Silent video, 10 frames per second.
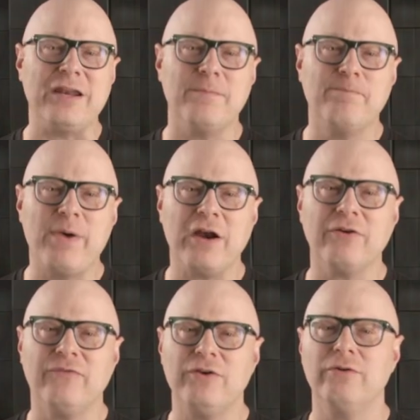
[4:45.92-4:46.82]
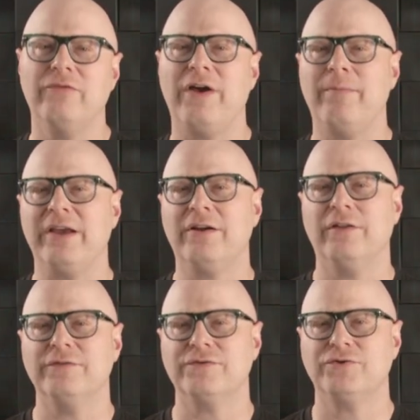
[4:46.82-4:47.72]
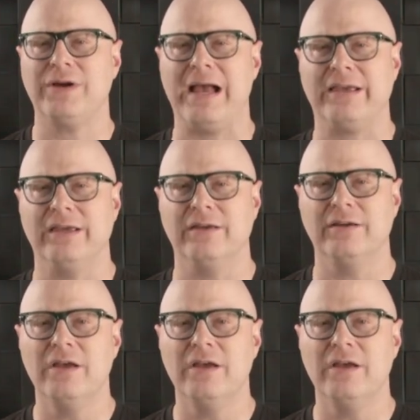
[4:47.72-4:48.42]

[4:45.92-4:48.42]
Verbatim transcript: get a better view of how my colors are tracking?